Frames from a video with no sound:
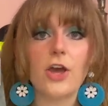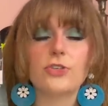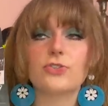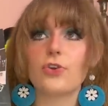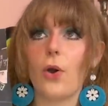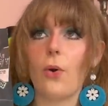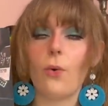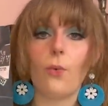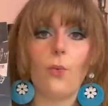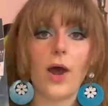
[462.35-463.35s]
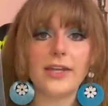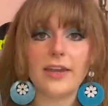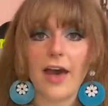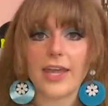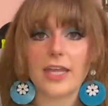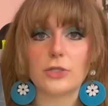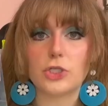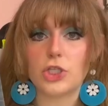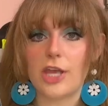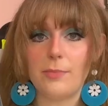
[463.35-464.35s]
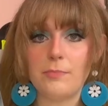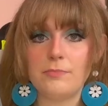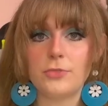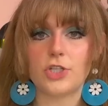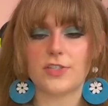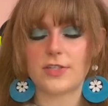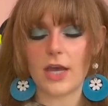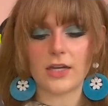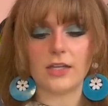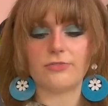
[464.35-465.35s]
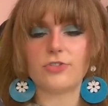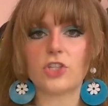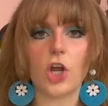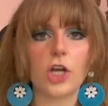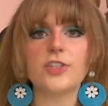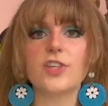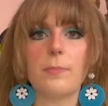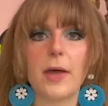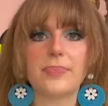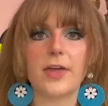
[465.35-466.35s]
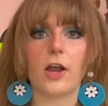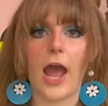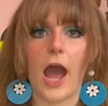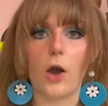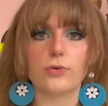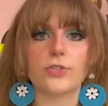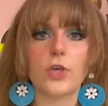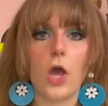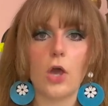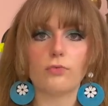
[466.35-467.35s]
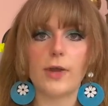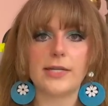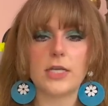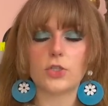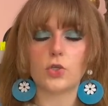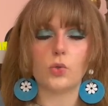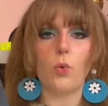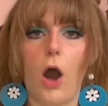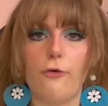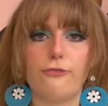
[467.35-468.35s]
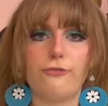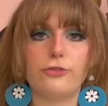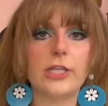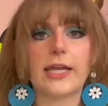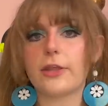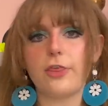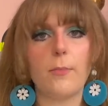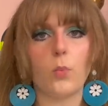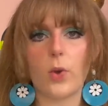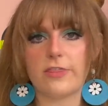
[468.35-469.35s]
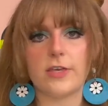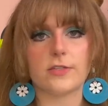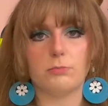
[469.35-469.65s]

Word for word: So one night, Jim just kind of turns up at their house, ready to afflict them with his